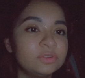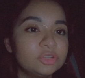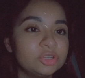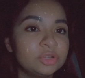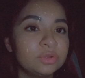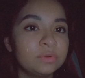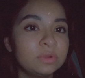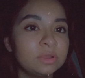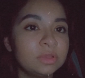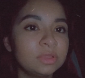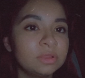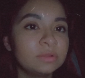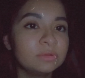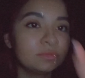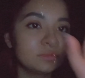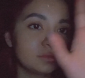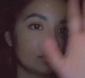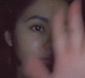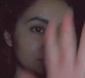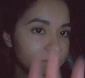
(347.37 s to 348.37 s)
And the
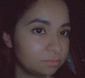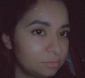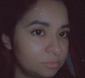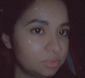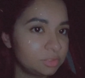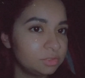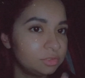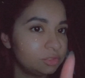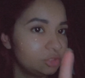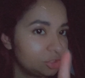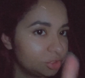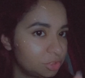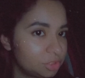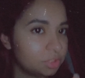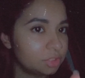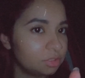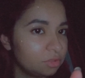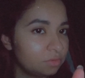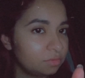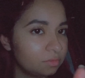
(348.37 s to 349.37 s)
reason that I couldn't turn the
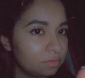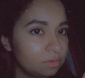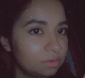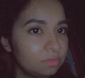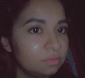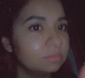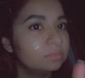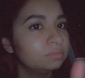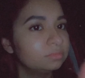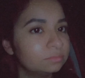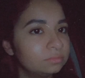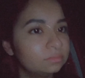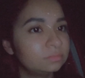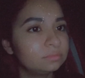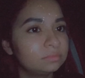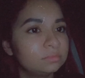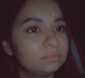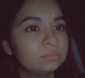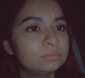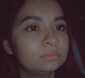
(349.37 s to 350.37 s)
car on was
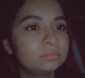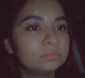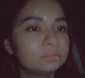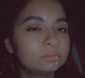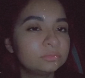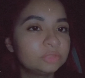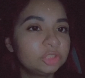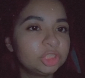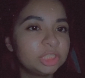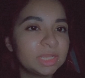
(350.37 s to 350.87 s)
because